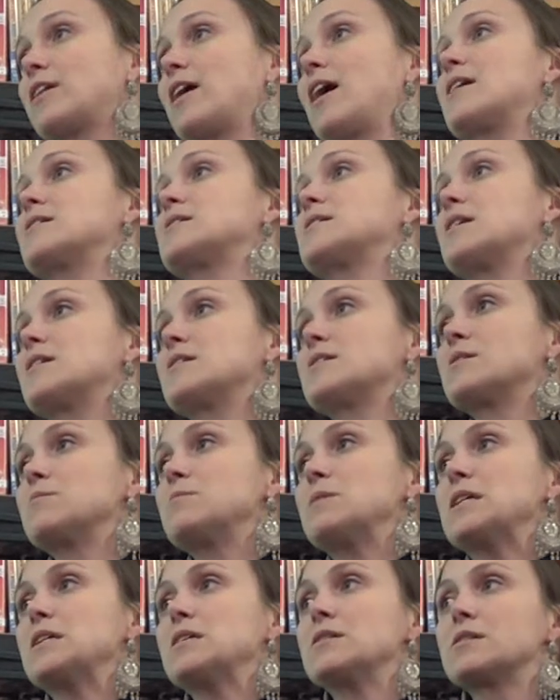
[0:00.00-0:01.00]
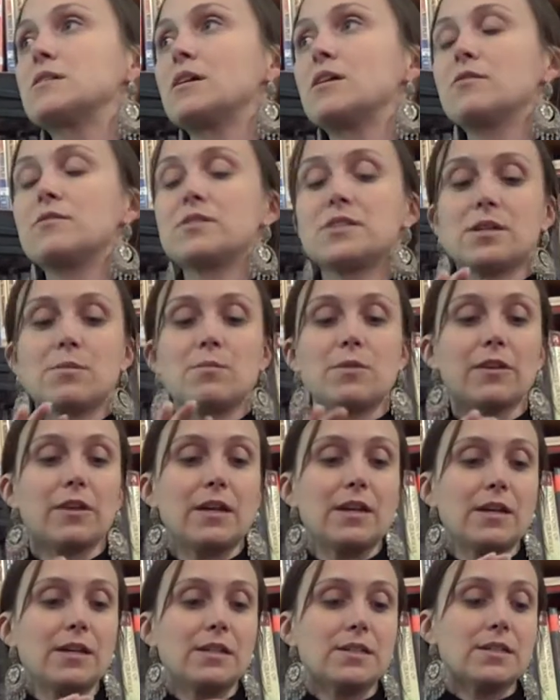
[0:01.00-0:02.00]
class as a means of
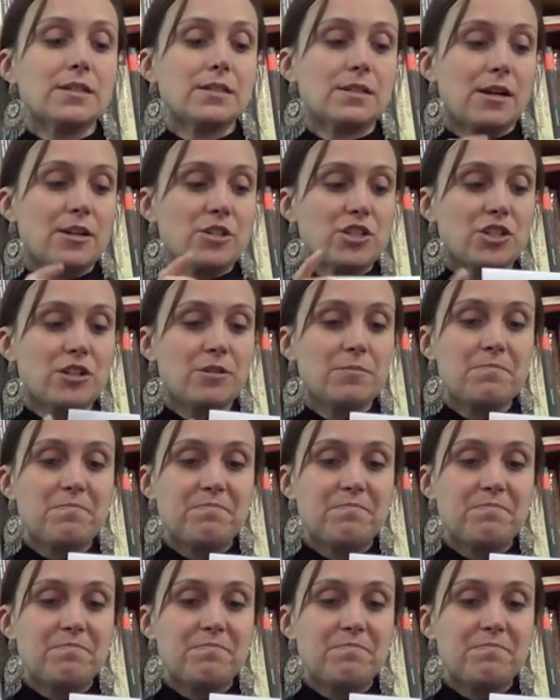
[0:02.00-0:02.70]
stimulating discussion.